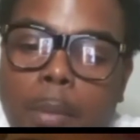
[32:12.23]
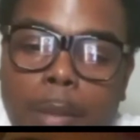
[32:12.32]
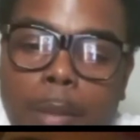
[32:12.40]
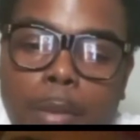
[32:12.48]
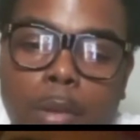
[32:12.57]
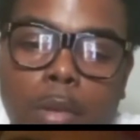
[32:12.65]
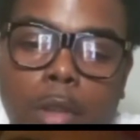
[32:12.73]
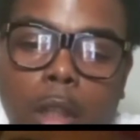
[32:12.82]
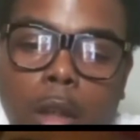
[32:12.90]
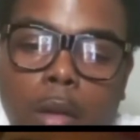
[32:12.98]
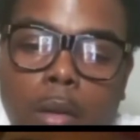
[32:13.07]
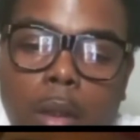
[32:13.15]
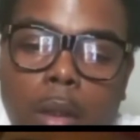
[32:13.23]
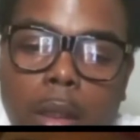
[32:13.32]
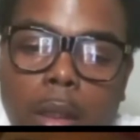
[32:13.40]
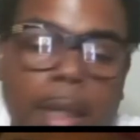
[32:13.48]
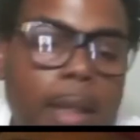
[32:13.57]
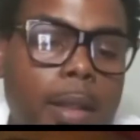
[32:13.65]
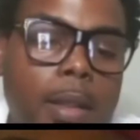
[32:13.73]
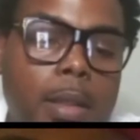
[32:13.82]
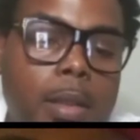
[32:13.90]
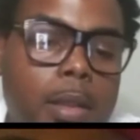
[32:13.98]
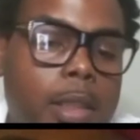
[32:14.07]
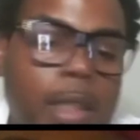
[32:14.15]
people, you know, get
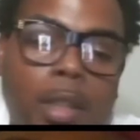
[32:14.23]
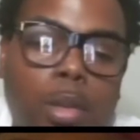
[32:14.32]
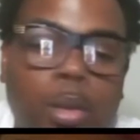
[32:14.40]
shit